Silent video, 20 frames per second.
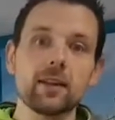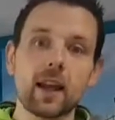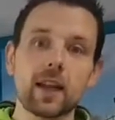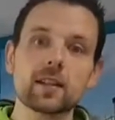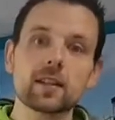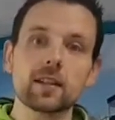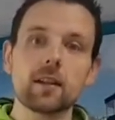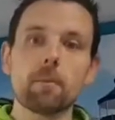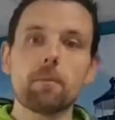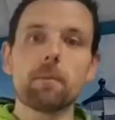
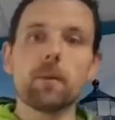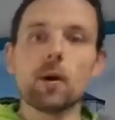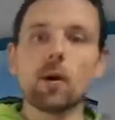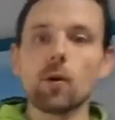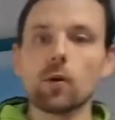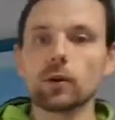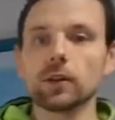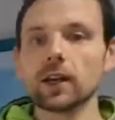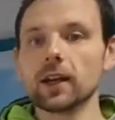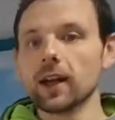that's going to
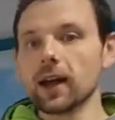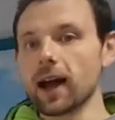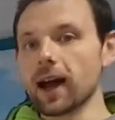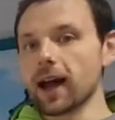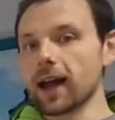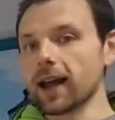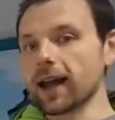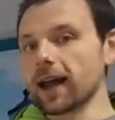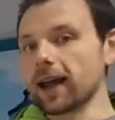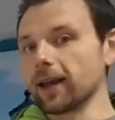build
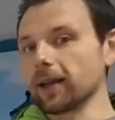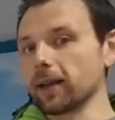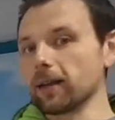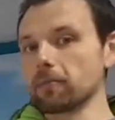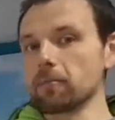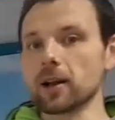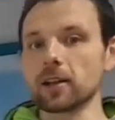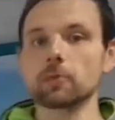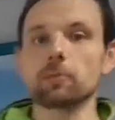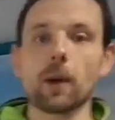a
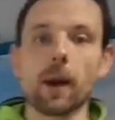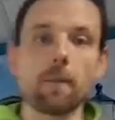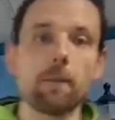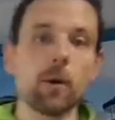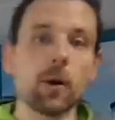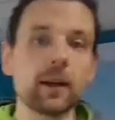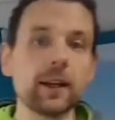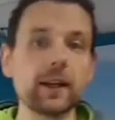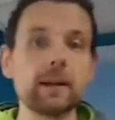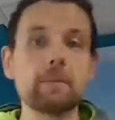much better
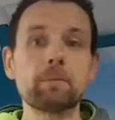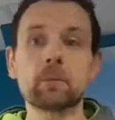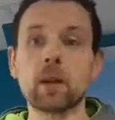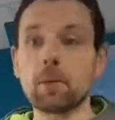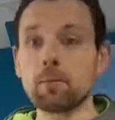body,